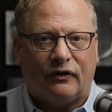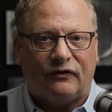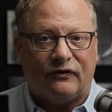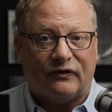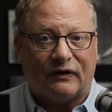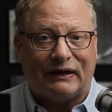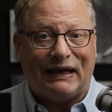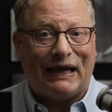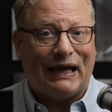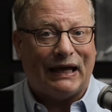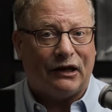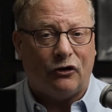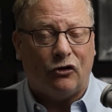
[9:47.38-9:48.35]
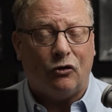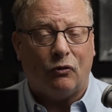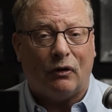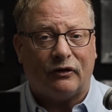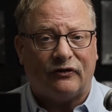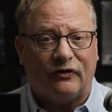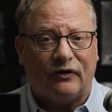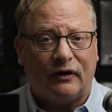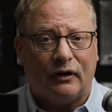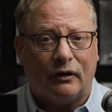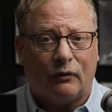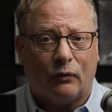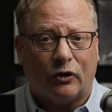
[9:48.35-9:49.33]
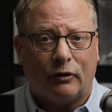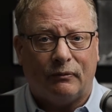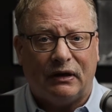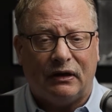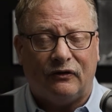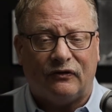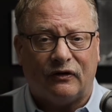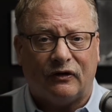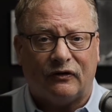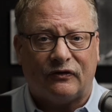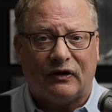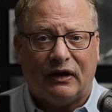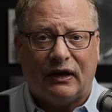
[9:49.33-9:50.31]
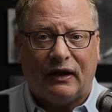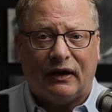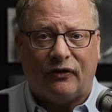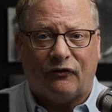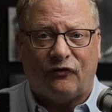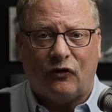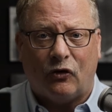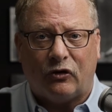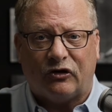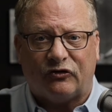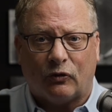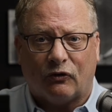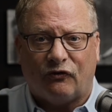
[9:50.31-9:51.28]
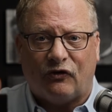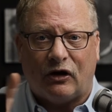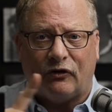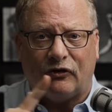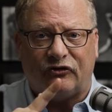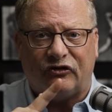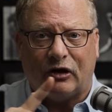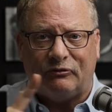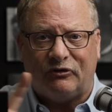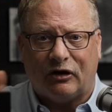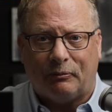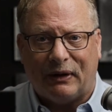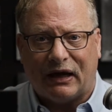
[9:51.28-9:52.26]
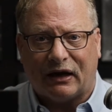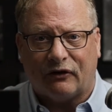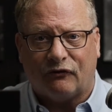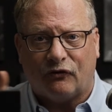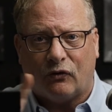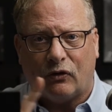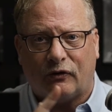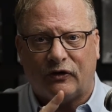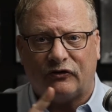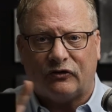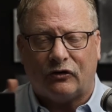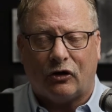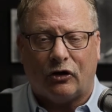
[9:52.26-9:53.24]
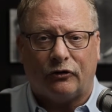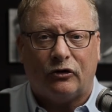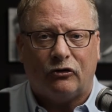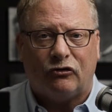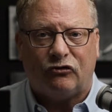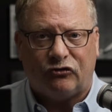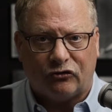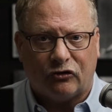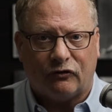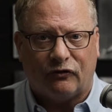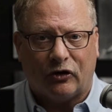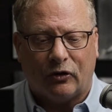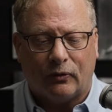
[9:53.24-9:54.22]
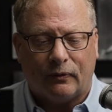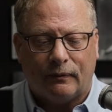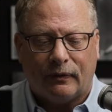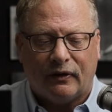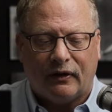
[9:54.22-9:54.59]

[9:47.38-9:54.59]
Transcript: This is a Canon nuance thing. What it means is the focus will follow the subject back and forth. It's called servo.